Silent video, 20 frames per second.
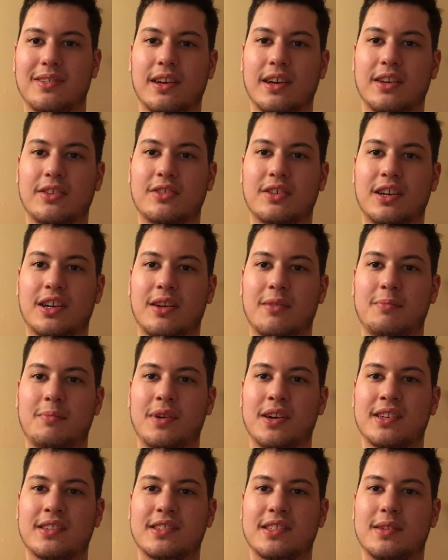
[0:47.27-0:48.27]
and try to
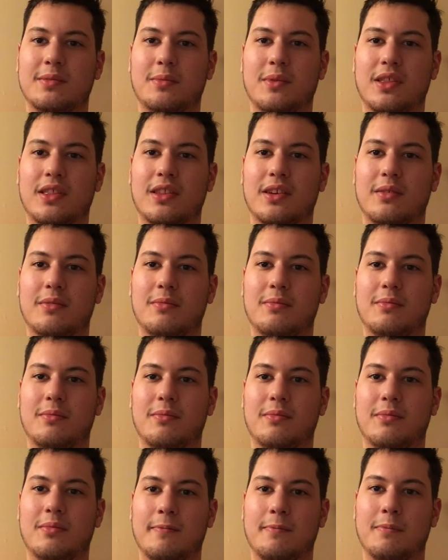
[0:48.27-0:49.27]
bust him with the
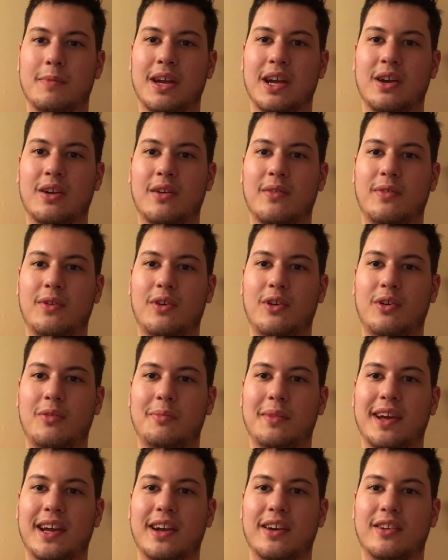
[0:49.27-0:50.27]
mayor of all
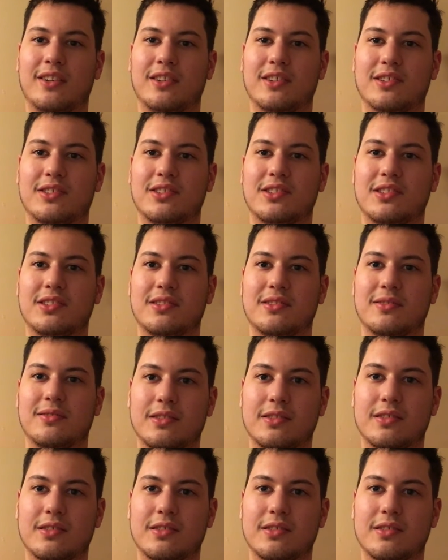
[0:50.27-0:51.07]
mayors.